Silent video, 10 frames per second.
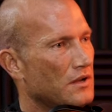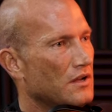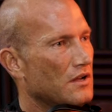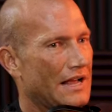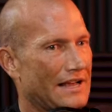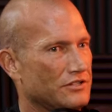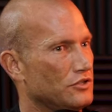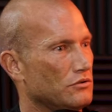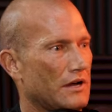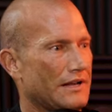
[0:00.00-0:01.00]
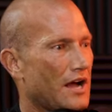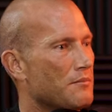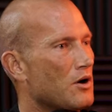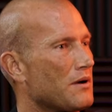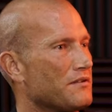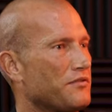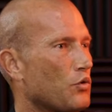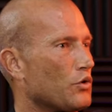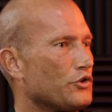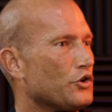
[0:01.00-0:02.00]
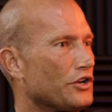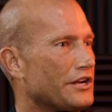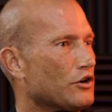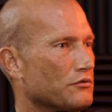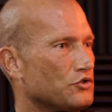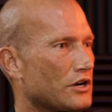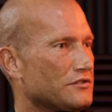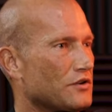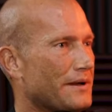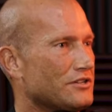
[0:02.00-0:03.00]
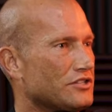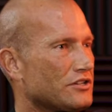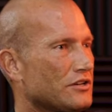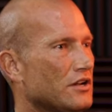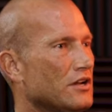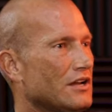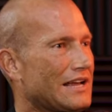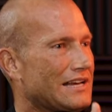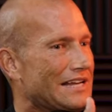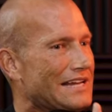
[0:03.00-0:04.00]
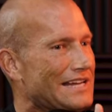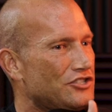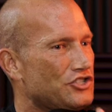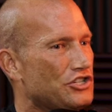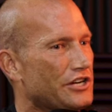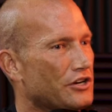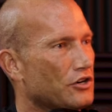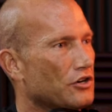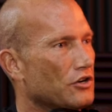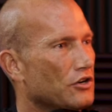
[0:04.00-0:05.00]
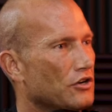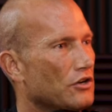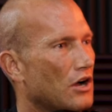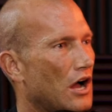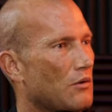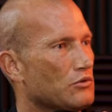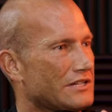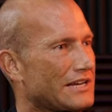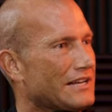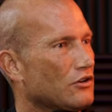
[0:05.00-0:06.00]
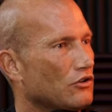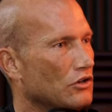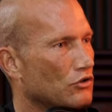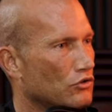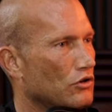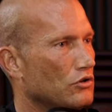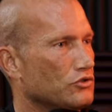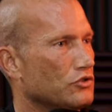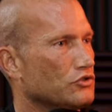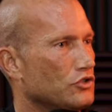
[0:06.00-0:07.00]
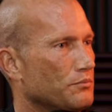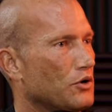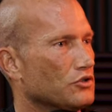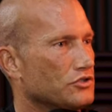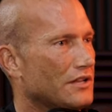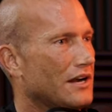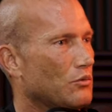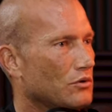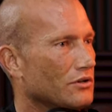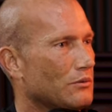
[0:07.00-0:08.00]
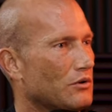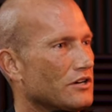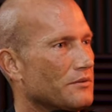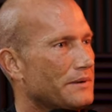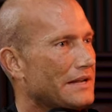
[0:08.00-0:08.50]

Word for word: Yeah. And dude, like I'm on my 4th year of transformation. Yeah. And each year I was getting a little closer to the person that I really wanted to be.